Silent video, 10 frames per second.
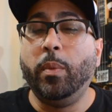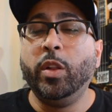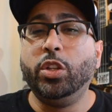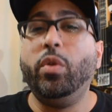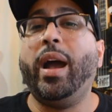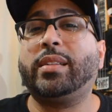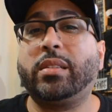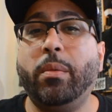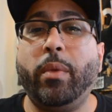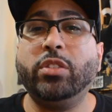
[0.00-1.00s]
You ask
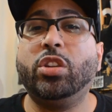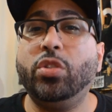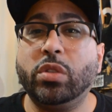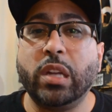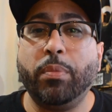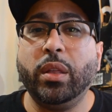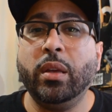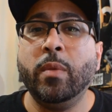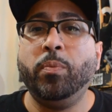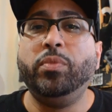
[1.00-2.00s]
someone to do something,
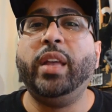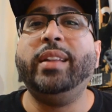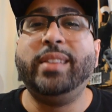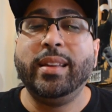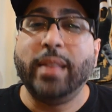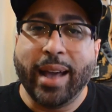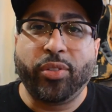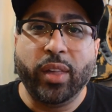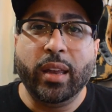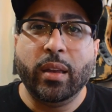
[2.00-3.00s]
they did that
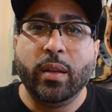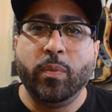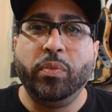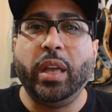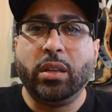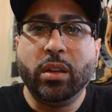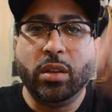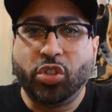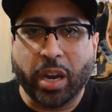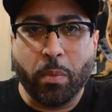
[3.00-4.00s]
thing, they
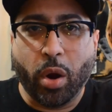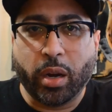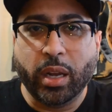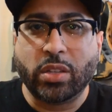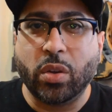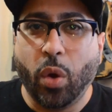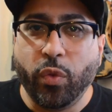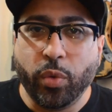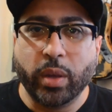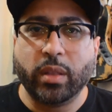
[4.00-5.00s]
check mark, it's
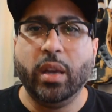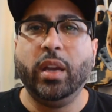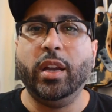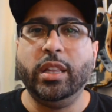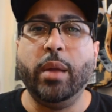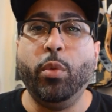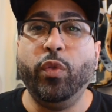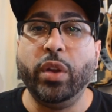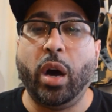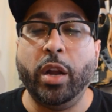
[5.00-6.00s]
over with, they're
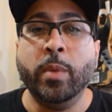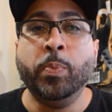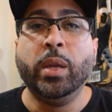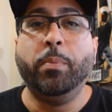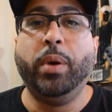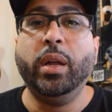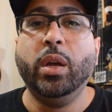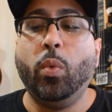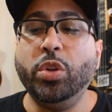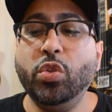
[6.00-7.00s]
moving on. But
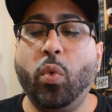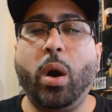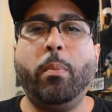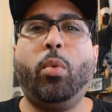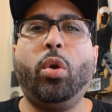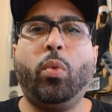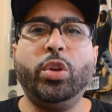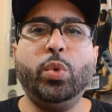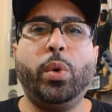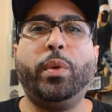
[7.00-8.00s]
when you want more,
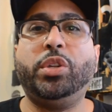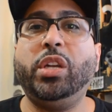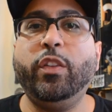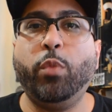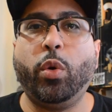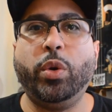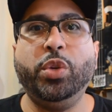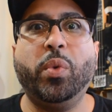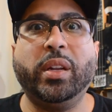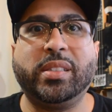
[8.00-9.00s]
when you want to achieve more, when
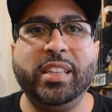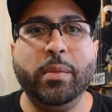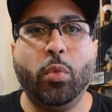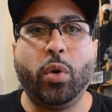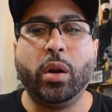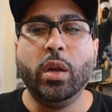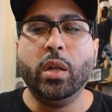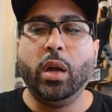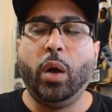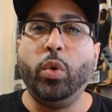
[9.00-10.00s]
you want to see more,
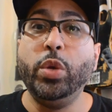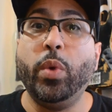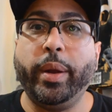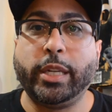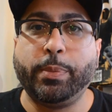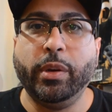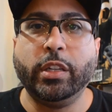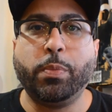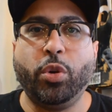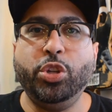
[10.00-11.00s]
when you want to
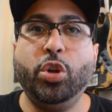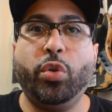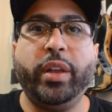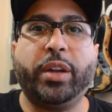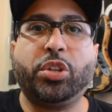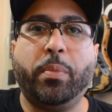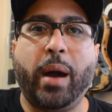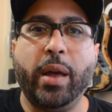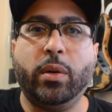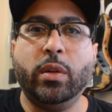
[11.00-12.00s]
experience more, you go the extra
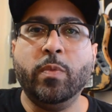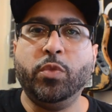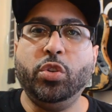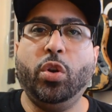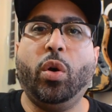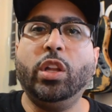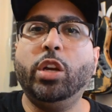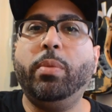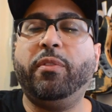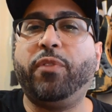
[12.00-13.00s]
mile. you go a
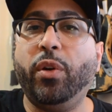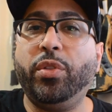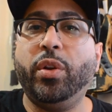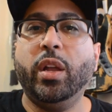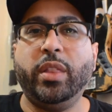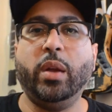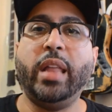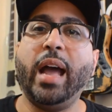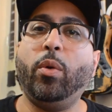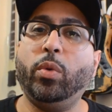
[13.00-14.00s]
little bit further than
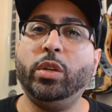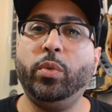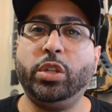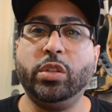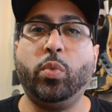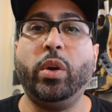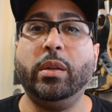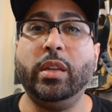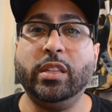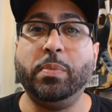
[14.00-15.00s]
that, which is what
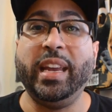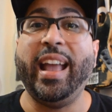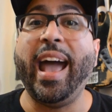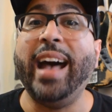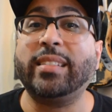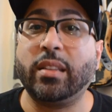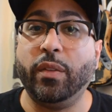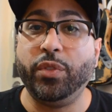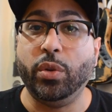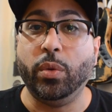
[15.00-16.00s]
is being asked
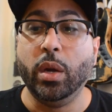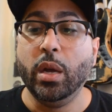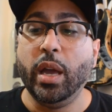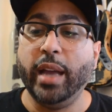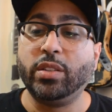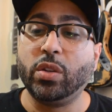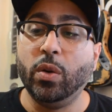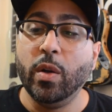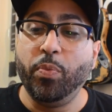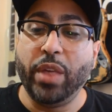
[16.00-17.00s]
of you. And
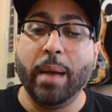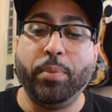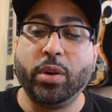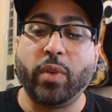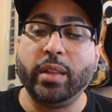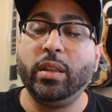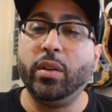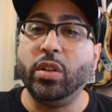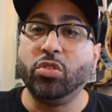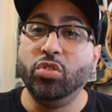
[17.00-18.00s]
so that book right
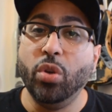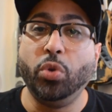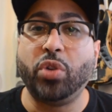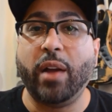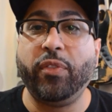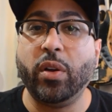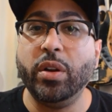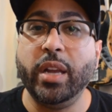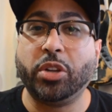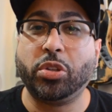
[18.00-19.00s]
there, There's No Traffic on
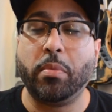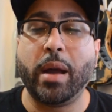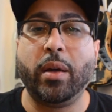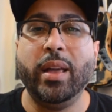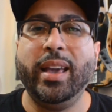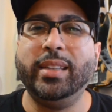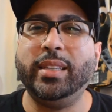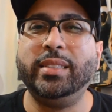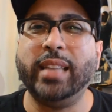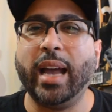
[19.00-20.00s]
the Extra Mile, is
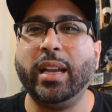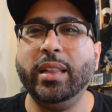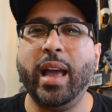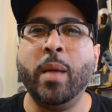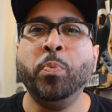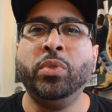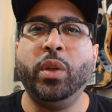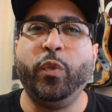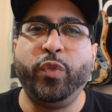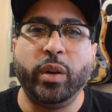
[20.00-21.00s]
exactly that. There
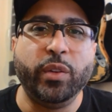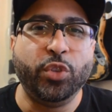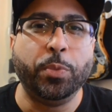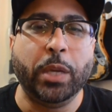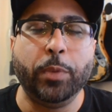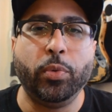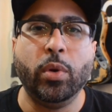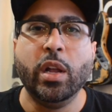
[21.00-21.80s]
are very few people